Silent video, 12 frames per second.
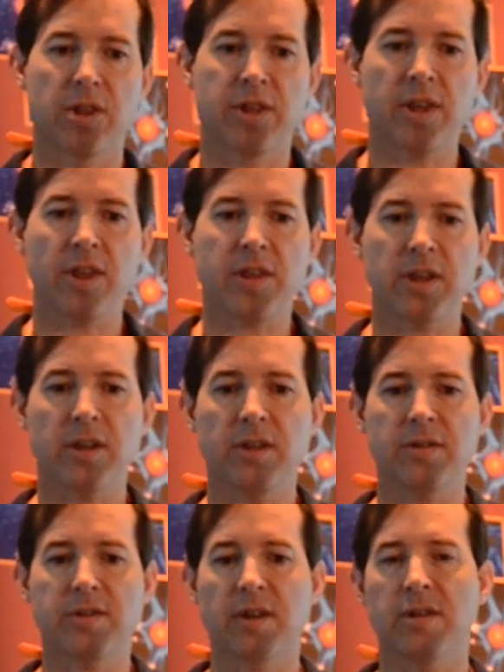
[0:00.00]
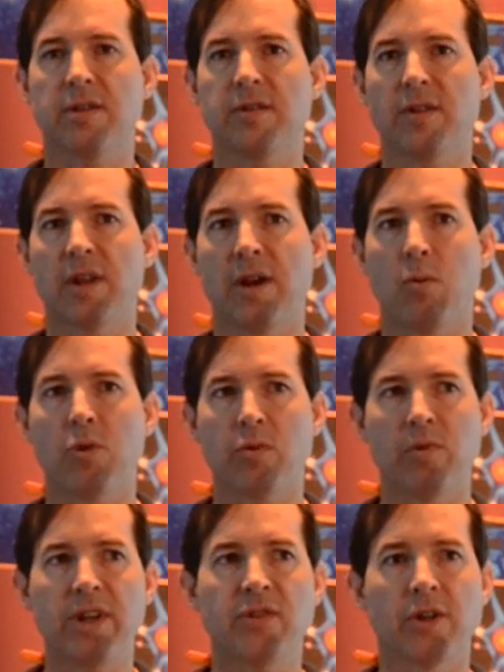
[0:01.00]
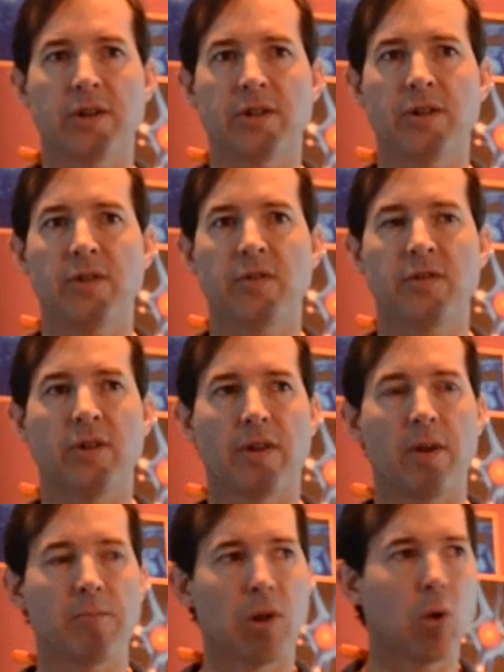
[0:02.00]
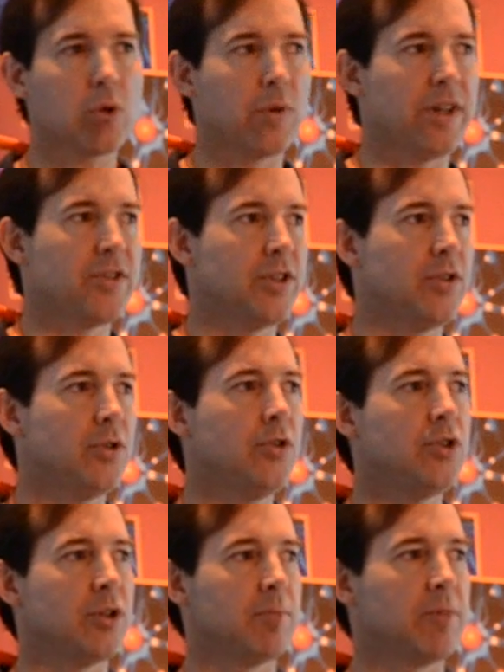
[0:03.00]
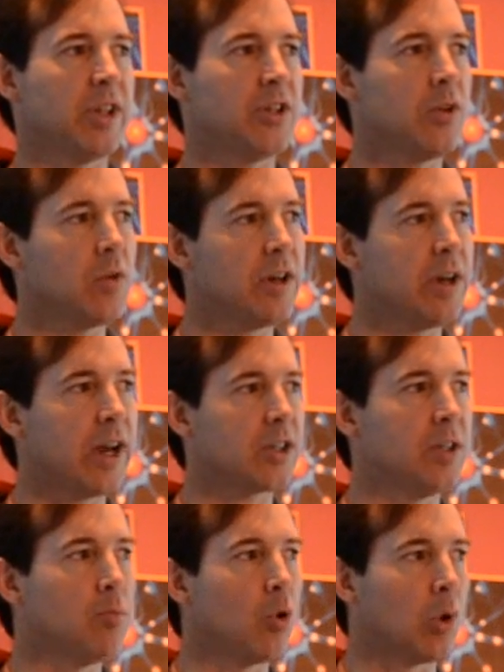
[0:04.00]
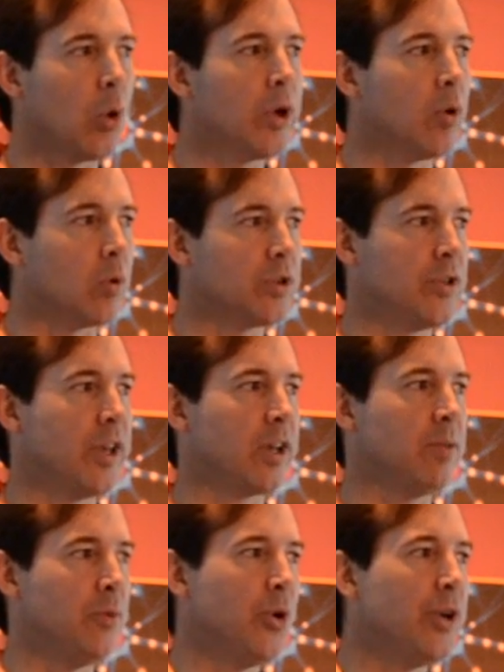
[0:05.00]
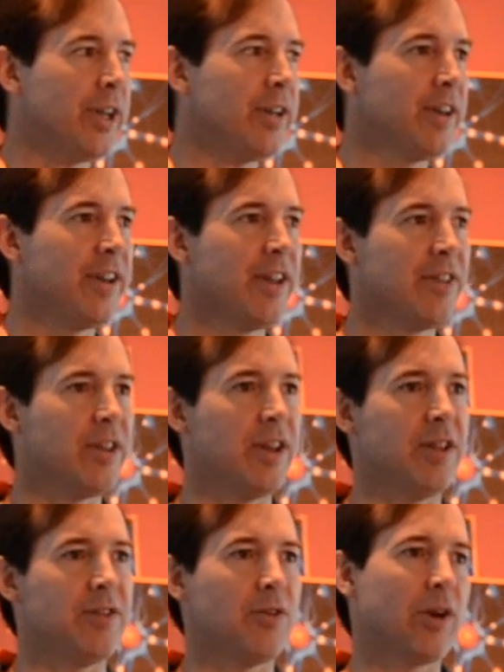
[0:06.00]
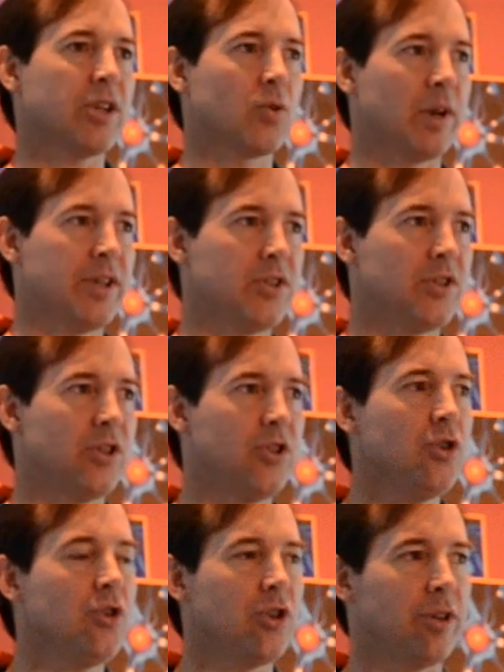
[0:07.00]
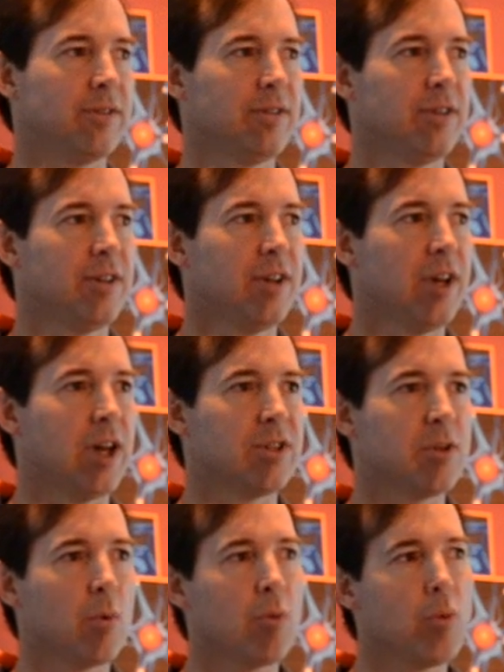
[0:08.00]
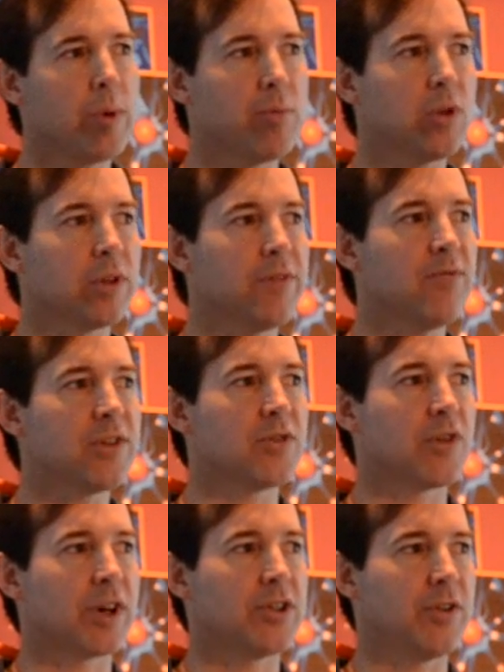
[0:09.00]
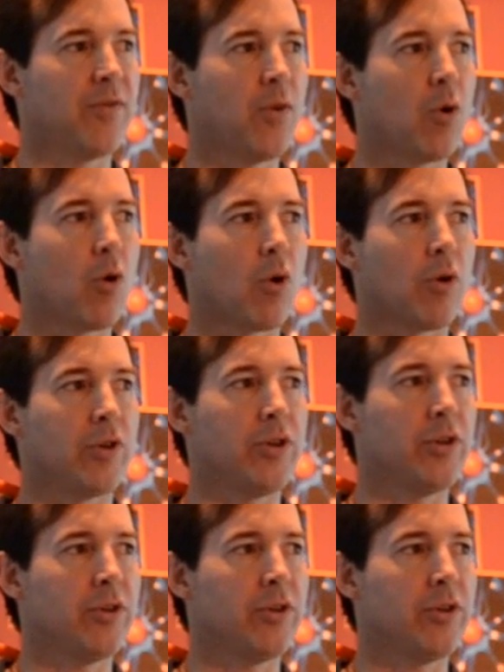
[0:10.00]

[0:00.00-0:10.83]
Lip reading: The other thing is that with researchers, they belong to an institution, but they're generally actually more loyal to their community than their actual institution. And so when we build infrastructure for